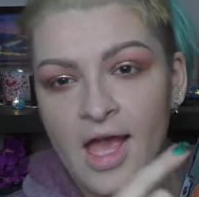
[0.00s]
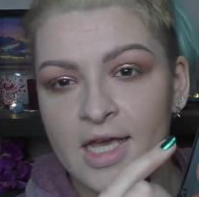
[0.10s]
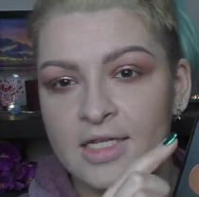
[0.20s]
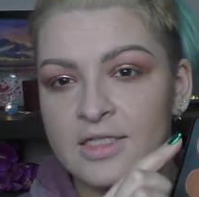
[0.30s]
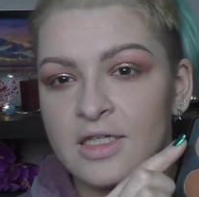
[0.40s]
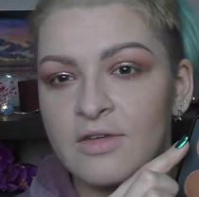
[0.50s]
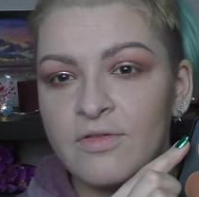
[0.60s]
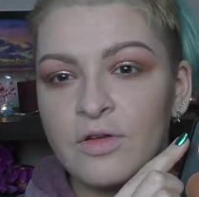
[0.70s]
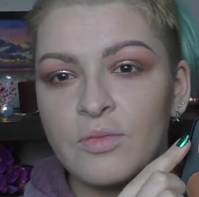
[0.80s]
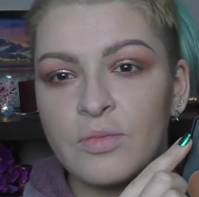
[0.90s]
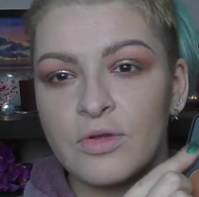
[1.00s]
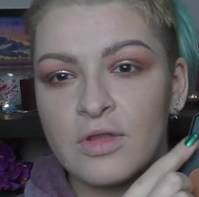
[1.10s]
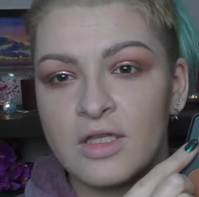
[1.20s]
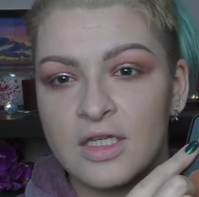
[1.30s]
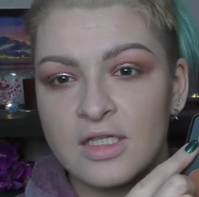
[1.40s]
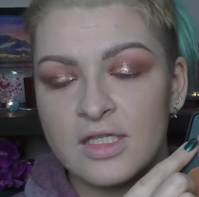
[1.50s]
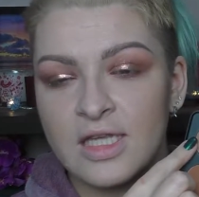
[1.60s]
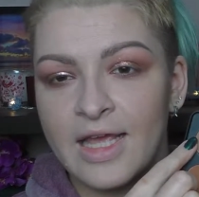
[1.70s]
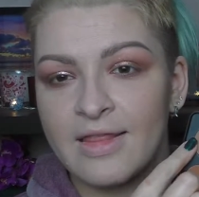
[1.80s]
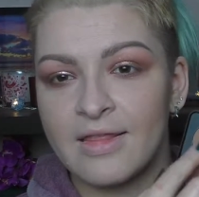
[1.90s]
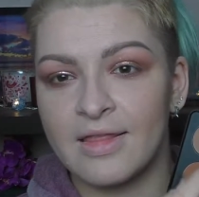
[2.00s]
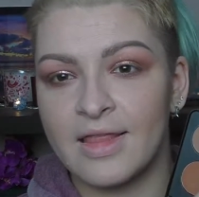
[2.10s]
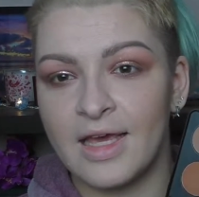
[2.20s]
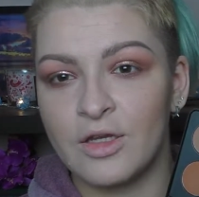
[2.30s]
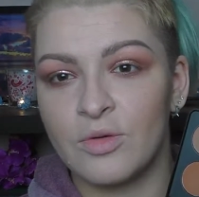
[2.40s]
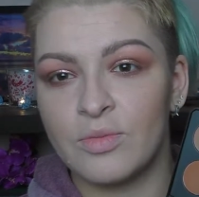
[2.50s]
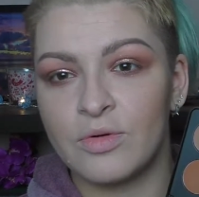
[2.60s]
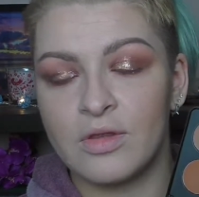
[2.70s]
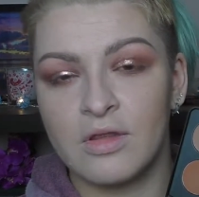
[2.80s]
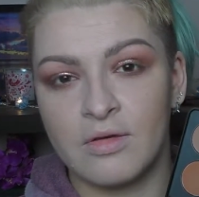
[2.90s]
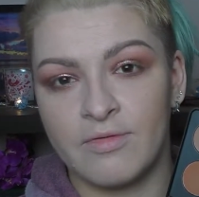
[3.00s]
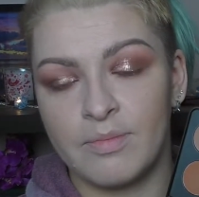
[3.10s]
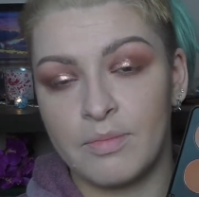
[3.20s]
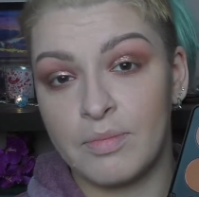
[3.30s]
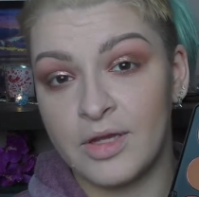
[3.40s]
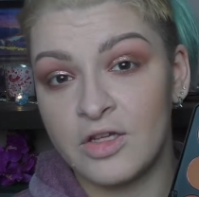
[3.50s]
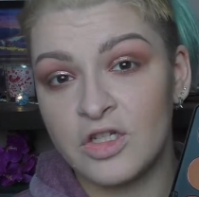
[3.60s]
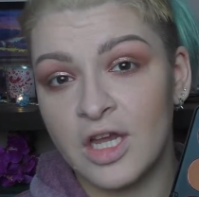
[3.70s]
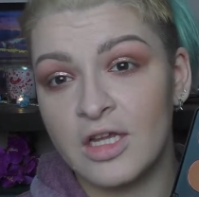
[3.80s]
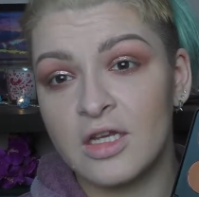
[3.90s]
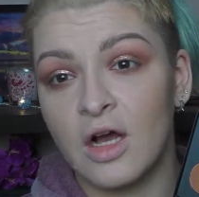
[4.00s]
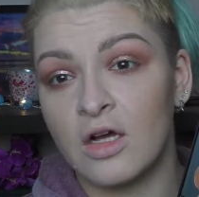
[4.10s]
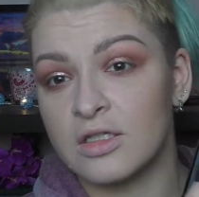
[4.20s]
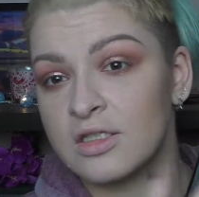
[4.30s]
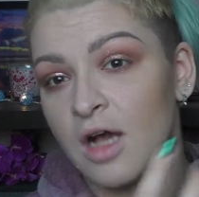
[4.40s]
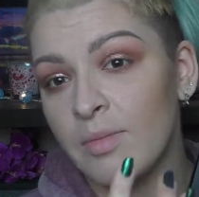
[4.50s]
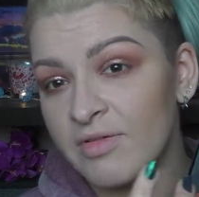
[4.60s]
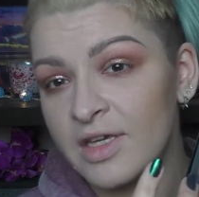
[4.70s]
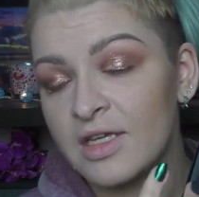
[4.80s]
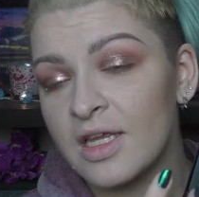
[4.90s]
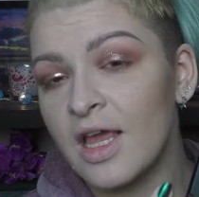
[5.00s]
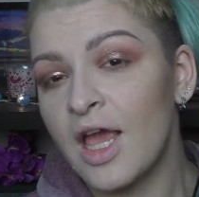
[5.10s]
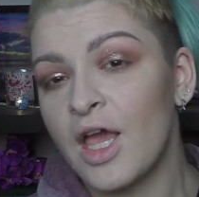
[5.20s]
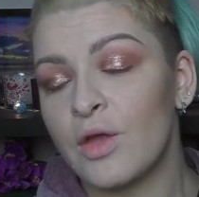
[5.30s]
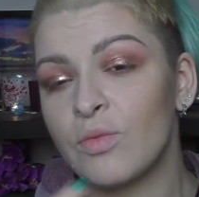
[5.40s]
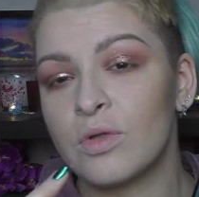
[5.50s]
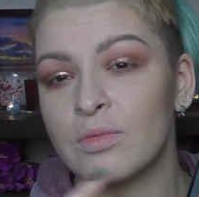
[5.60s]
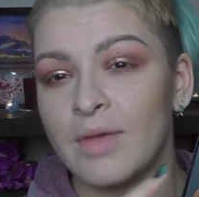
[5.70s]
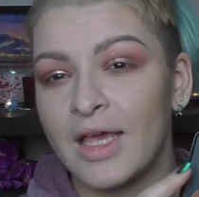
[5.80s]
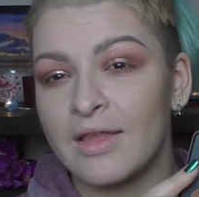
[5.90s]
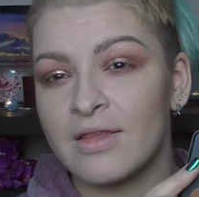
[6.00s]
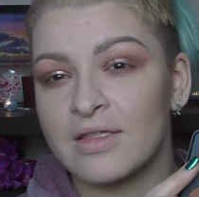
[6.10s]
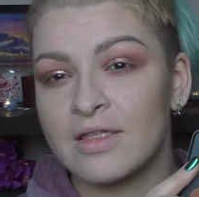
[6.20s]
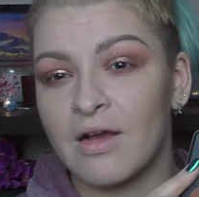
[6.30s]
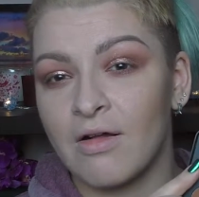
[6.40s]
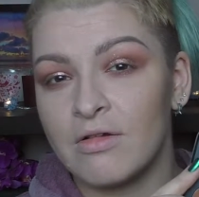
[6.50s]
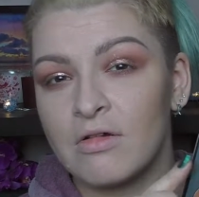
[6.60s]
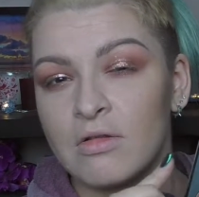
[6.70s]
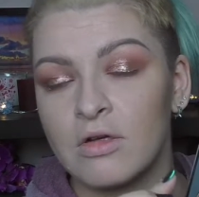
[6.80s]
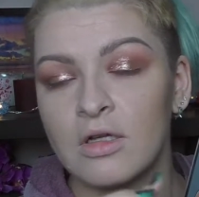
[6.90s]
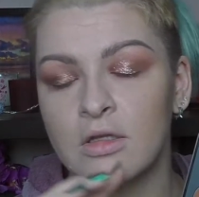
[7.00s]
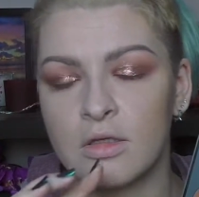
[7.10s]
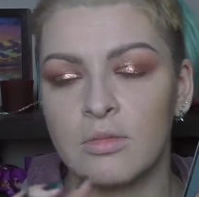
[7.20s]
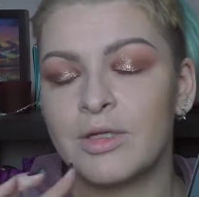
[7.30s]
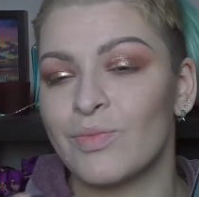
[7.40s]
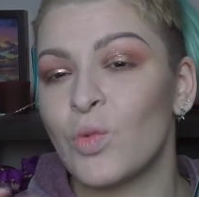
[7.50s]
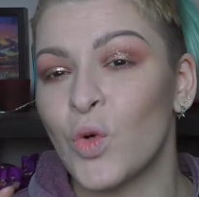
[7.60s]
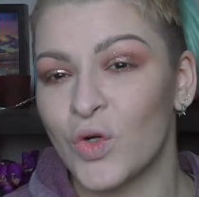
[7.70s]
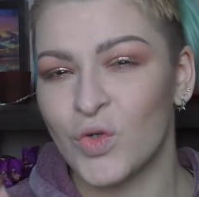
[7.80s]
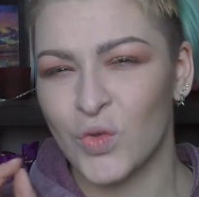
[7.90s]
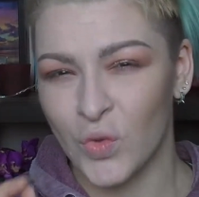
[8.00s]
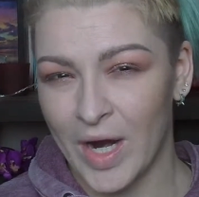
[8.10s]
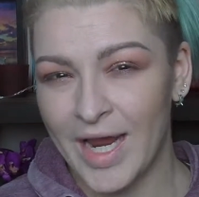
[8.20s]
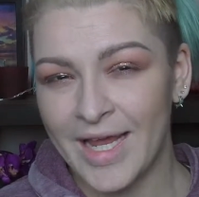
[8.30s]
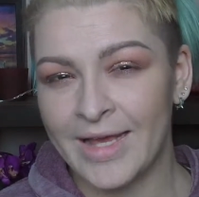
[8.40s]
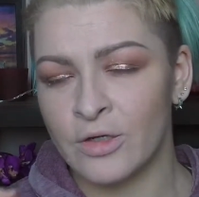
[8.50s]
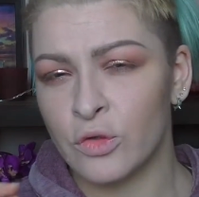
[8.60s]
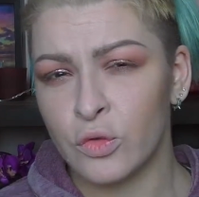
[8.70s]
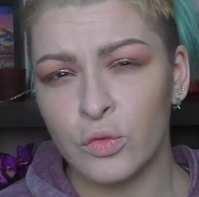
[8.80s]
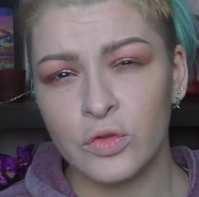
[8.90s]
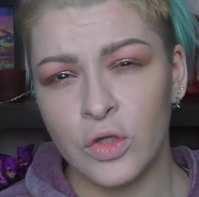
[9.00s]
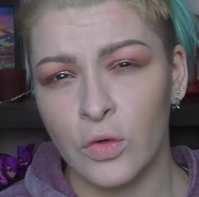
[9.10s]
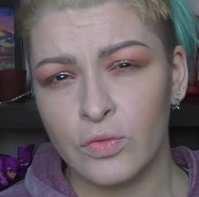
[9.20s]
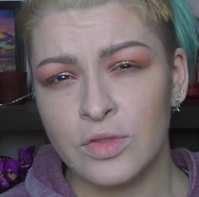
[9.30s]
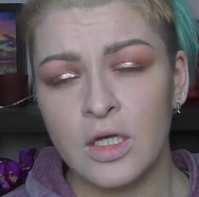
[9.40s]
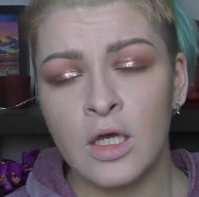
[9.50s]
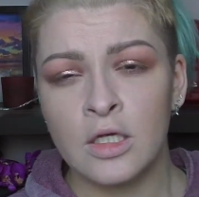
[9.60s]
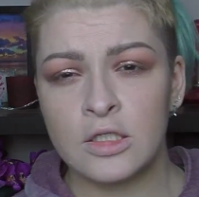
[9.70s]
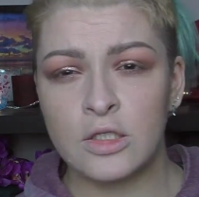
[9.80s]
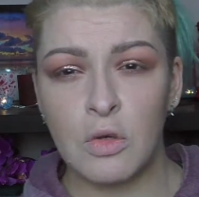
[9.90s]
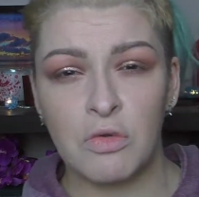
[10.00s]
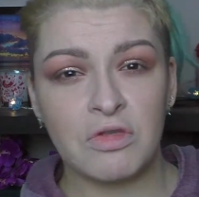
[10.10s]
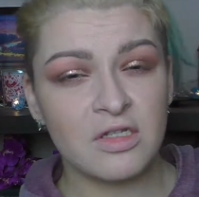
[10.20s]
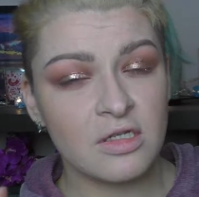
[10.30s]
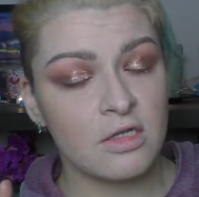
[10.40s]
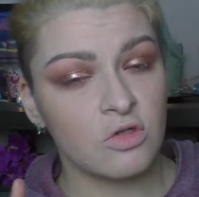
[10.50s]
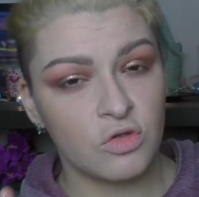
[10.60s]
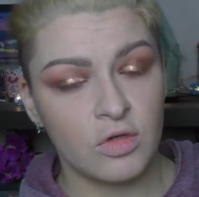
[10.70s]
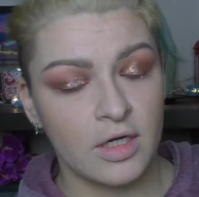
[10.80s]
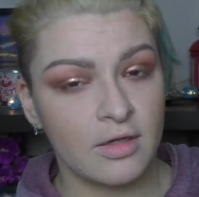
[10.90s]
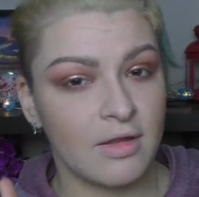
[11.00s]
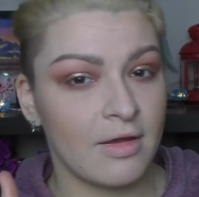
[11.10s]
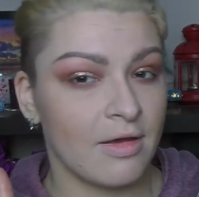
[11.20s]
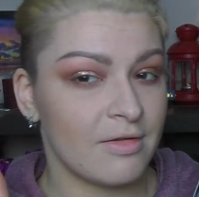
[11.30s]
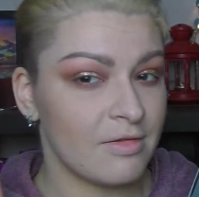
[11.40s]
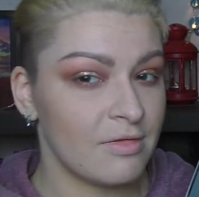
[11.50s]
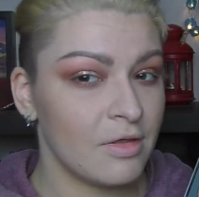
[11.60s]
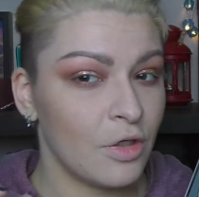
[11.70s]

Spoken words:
and if you put this and then you put the pink shade on top of it, it will make this color look a little bit more gray and cool toned. So this is a trick that